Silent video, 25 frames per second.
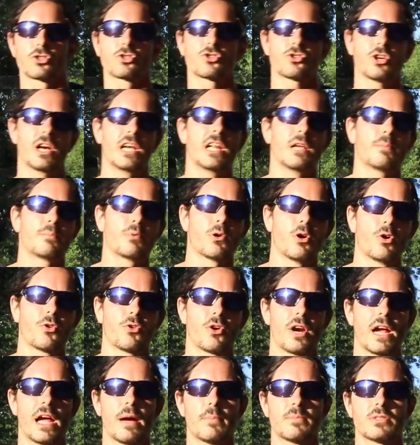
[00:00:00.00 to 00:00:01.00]
training
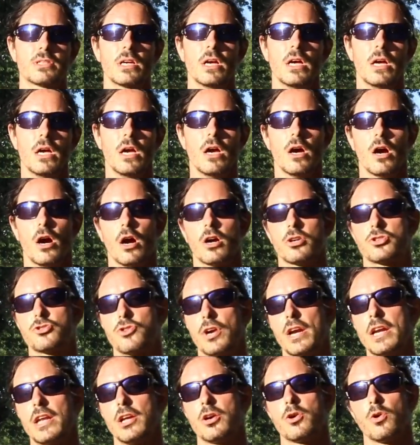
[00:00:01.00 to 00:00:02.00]
programs, our
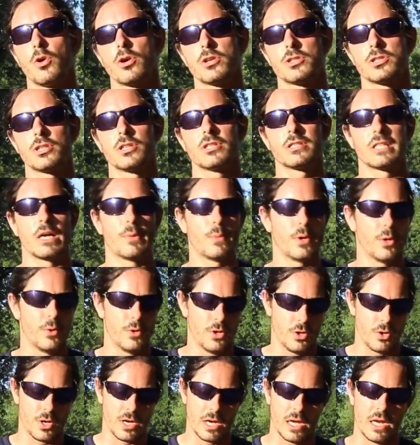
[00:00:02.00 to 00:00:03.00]
training courses. That way
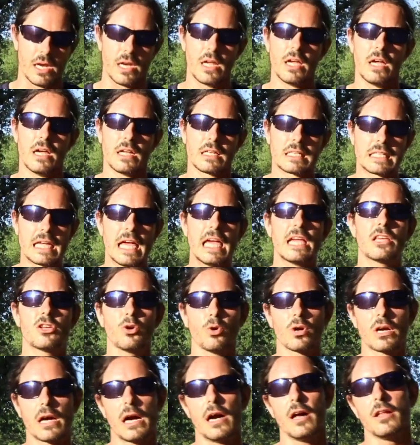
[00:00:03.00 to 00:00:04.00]
you can take
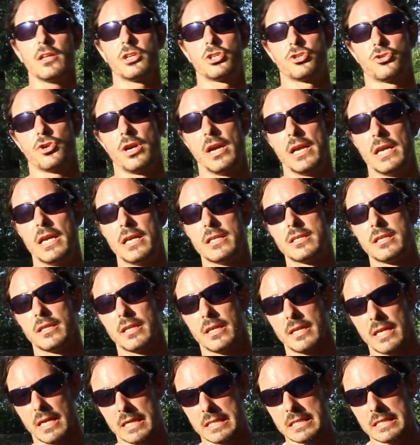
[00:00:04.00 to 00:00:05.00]
your collie training to the
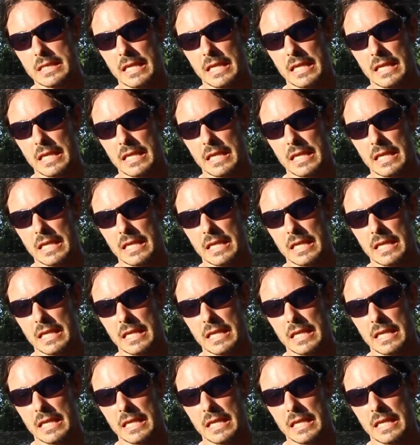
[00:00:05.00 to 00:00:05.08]
next